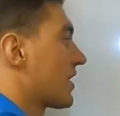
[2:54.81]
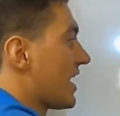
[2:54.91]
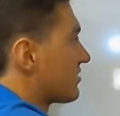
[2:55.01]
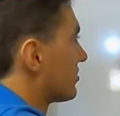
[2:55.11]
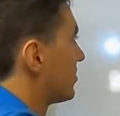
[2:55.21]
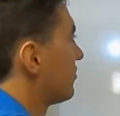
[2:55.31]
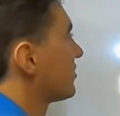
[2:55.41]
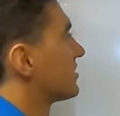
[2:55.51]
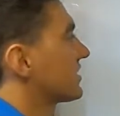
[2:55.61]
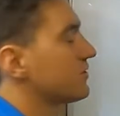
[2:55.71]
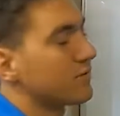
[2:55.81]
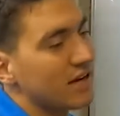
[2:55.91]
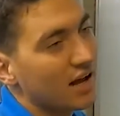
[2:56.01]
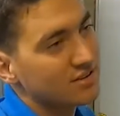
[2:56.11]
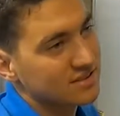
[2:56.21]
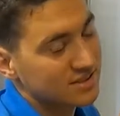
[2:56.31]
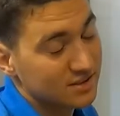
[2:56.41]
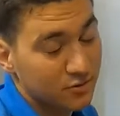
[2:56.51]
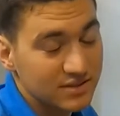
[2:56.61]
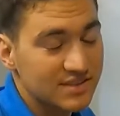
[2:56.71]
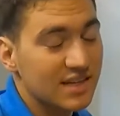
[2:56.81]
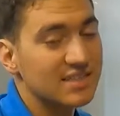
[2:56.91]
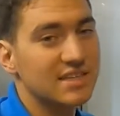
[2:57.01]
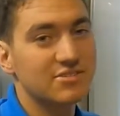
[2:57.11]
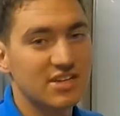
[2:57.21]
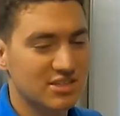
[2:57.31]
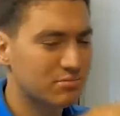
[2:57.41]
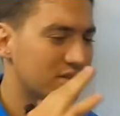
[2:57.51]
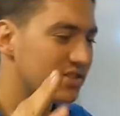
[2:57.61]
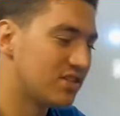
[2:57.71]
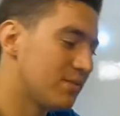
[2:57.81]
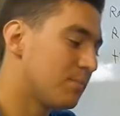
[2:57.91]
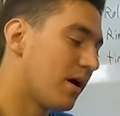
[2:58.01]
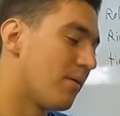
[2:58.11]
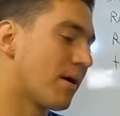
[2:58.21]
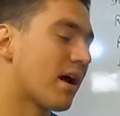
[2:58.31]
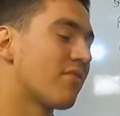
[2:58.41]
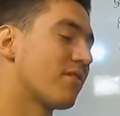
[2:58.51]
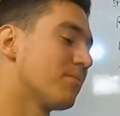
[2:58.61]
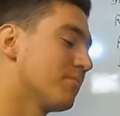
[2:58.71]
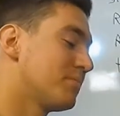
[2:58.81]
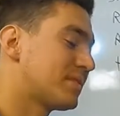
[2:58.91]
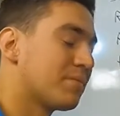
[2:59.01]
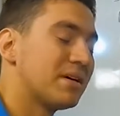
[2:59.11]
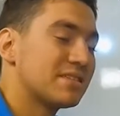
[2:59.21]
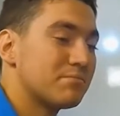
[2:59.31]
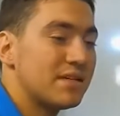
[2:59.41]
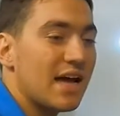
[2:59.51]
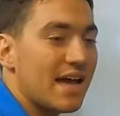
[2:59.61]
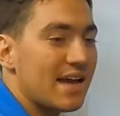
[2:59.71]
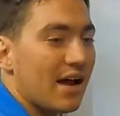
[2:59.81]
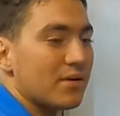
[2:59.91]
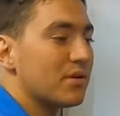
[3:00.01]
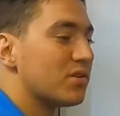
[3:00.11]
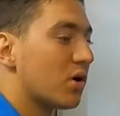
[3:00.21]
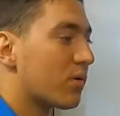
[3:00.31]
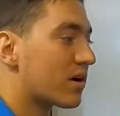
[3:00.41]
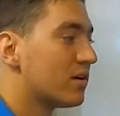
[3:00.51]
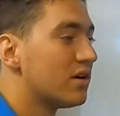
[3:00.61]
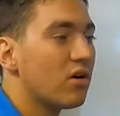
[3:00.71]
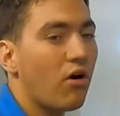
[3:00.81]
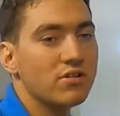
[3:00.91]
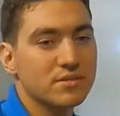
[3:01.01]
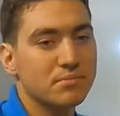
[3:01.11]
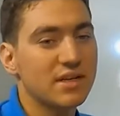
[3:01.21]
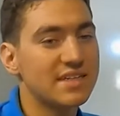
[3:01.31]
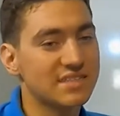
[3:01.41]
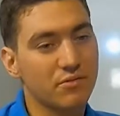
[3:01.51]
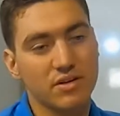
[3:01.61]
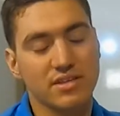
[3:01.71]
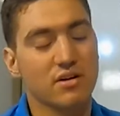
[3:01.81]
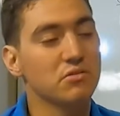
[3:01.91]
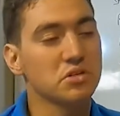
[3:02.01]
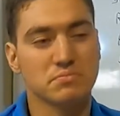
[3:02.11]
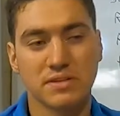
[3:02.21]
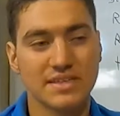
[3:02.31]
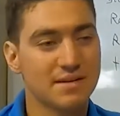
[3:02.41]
cage was $261.61. That was actually pretty cheap. I got it from someplace in PA, out in the middle of nowhere. Awesome place. I went there. It looked pretty